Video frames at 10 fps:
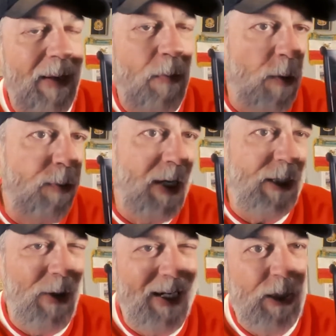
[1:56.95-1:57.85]
and more
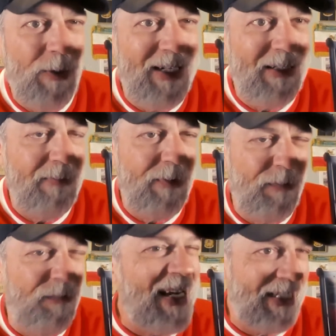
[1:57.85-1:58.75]
importantly, you try to
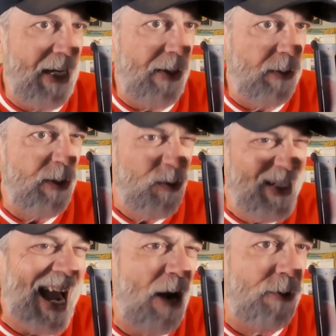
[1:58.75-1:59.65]
fight terrorism, you do
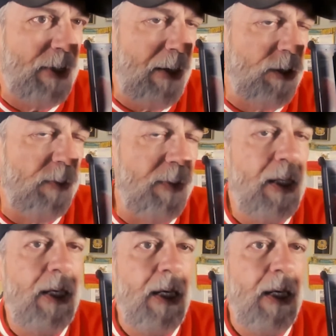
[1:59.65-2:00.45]
counterterrorism,